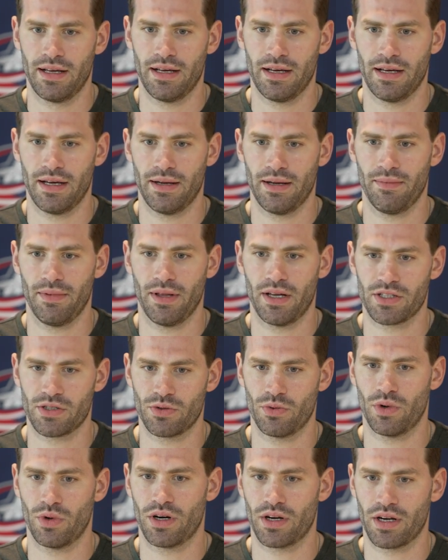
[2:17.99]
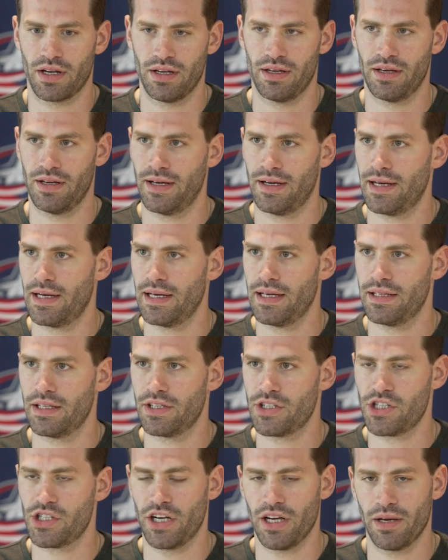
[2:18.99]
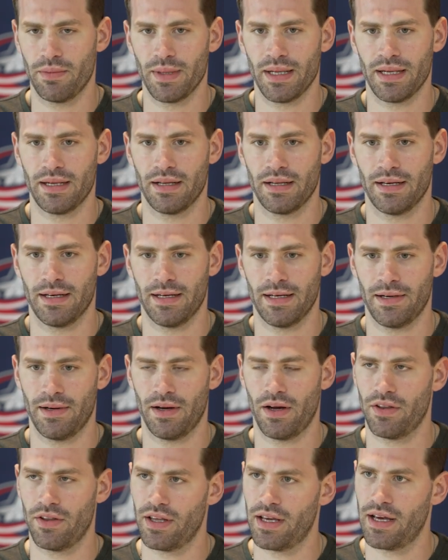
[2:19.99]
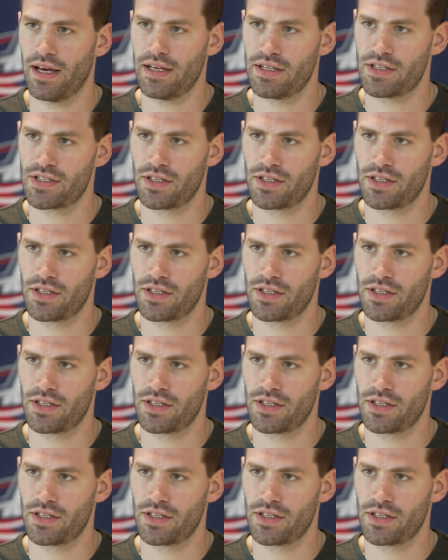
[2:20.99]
and lots of work in the gym and on the ice.